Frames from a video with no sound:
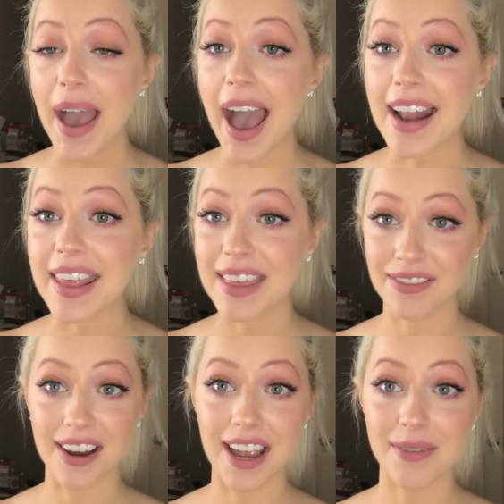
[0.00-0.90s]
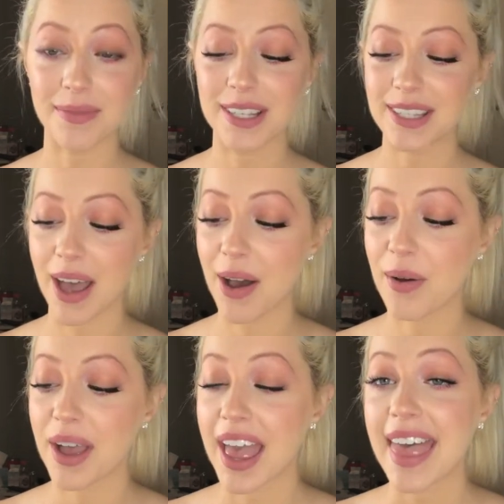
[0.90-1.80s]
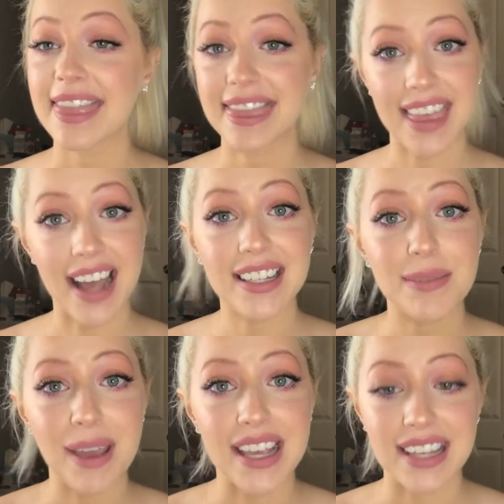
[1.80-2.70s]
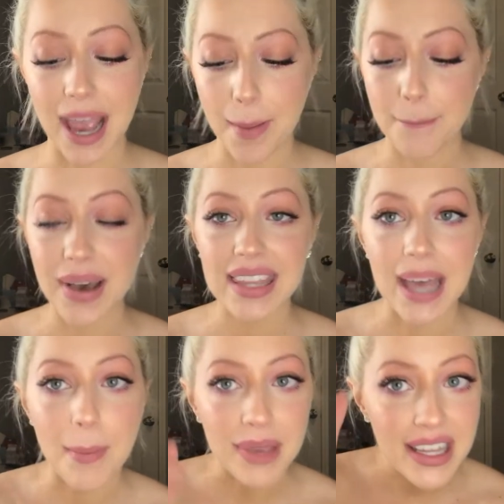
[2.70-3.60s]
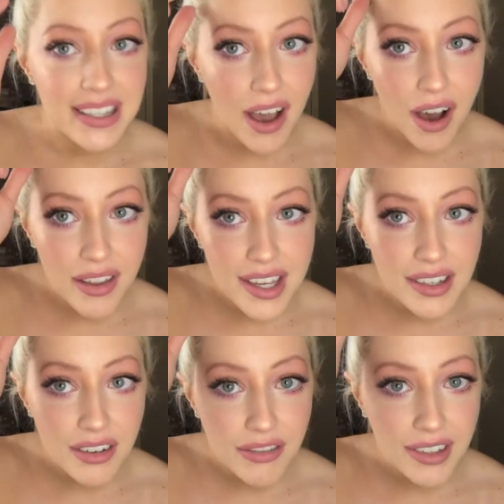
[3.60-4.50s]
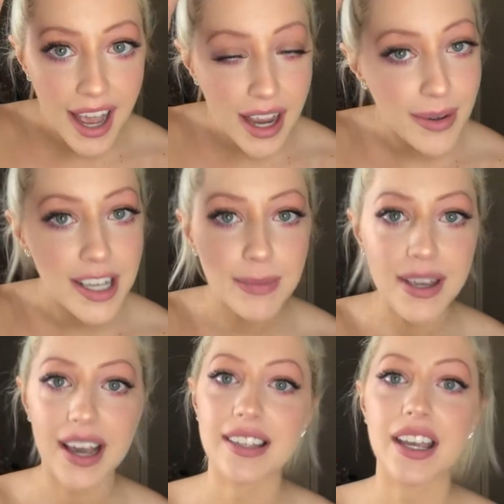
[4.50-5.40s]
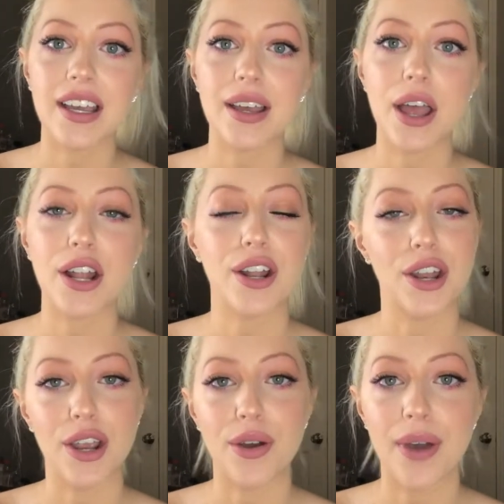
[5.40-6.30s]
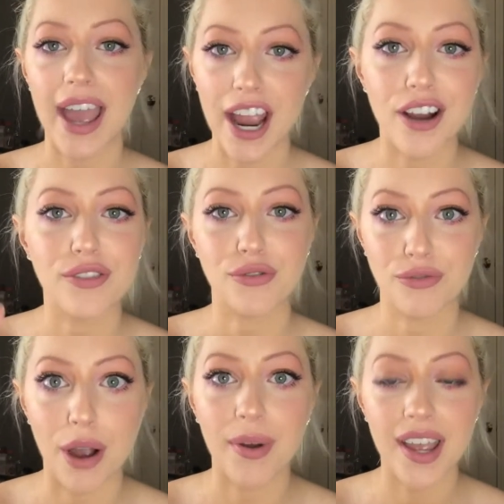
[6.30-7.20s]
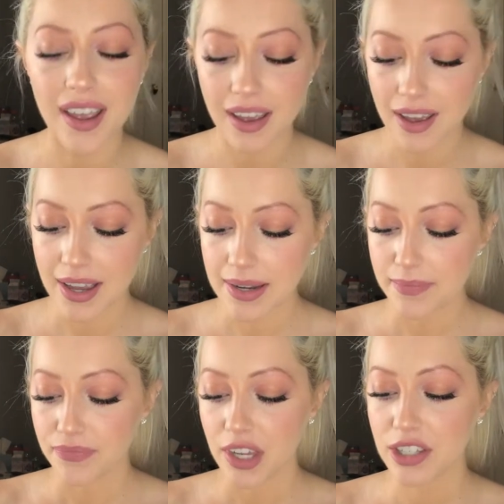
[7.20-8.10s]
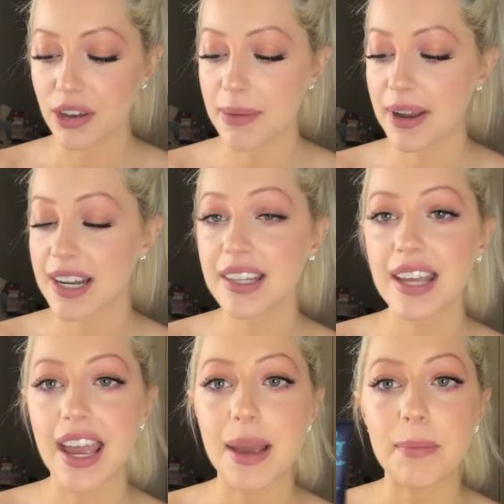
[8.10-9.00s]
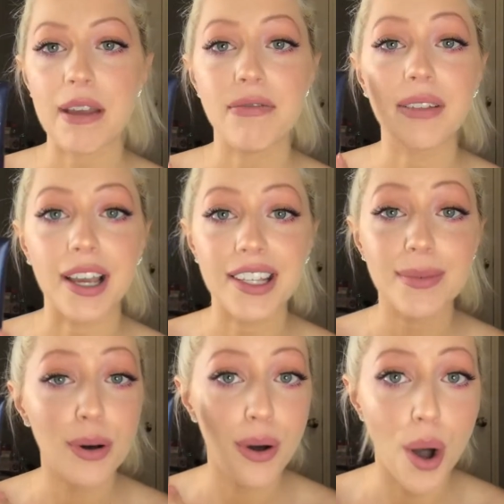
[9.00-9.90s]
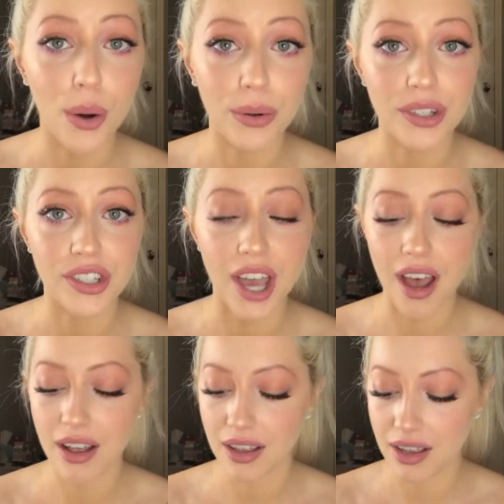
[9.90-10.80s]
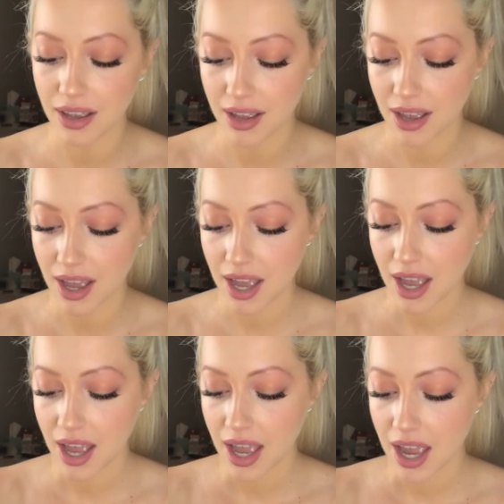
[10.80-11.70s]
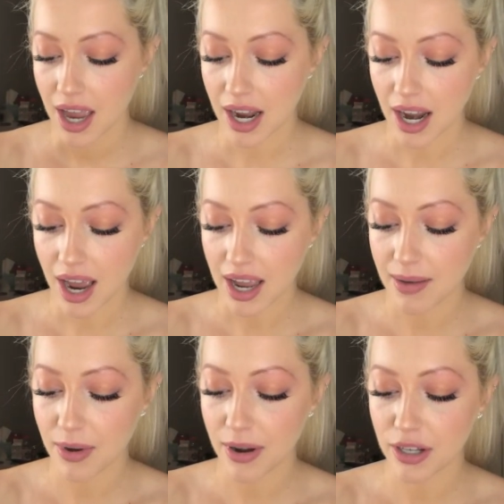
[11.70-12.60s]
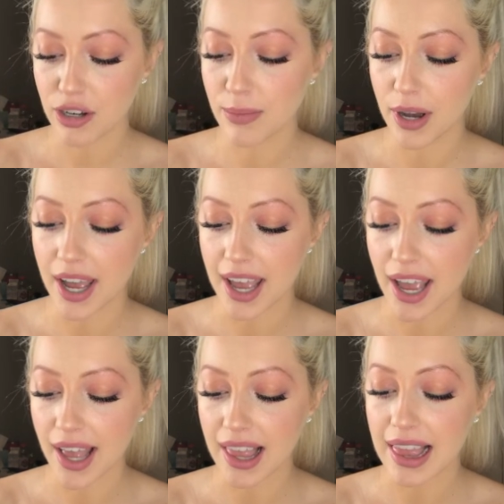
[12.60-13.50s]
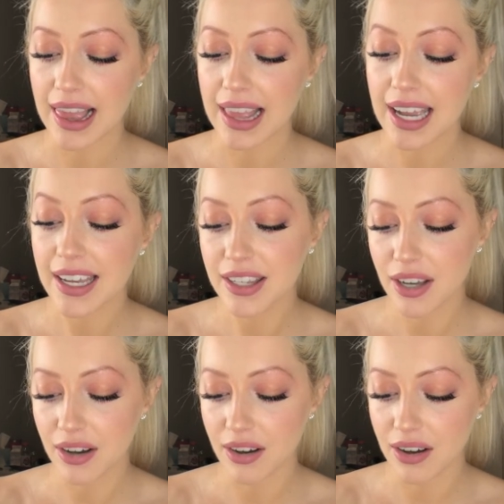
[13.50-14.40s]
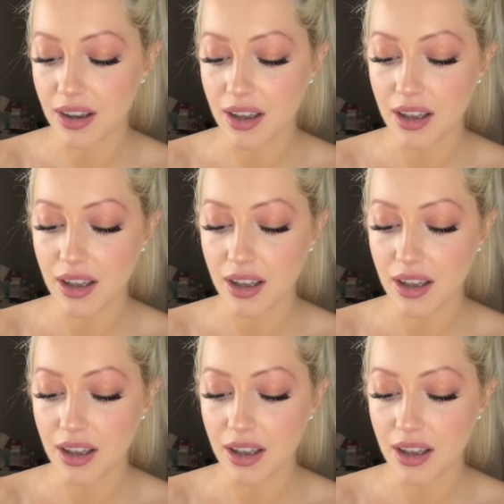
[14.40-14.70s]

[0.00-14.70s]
out of the frame. So that is amazing, but that means that all these little flyaways, because new hair is growing. So I'm gonna take my flexible hold gel and I am going to put a little